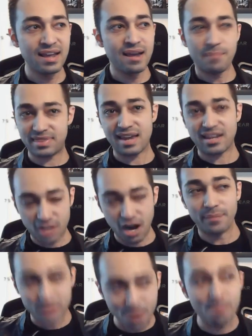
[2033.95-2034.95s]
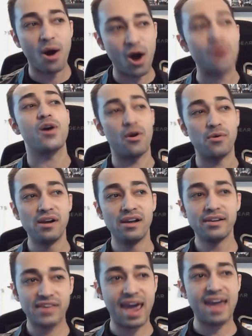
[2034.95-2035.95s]
But then come tomorrow,
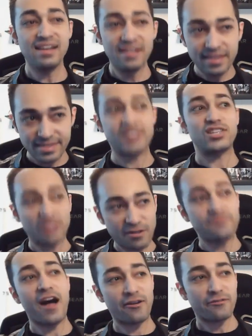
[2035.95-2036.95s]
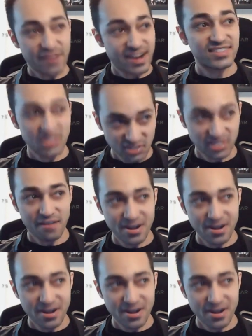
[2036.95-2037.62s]
okay, this is a Final Fantasy seven